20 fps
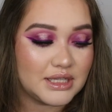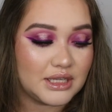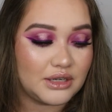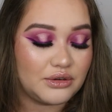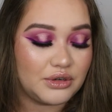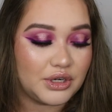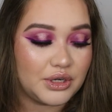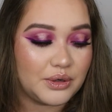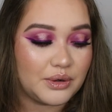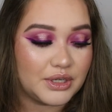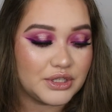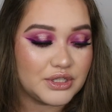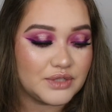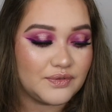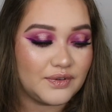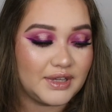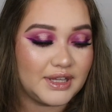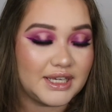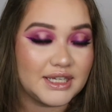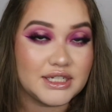I don't know, I just
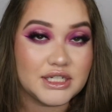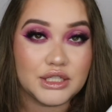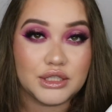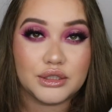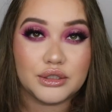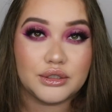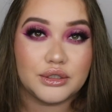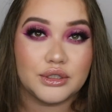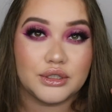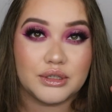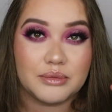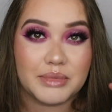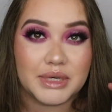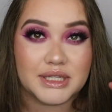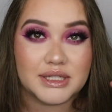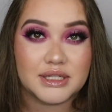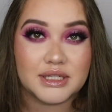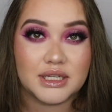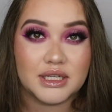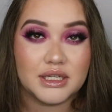felt like it didn't look good on my
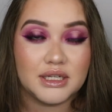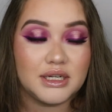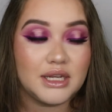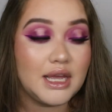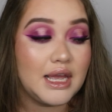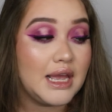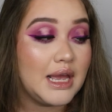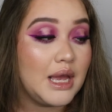skin.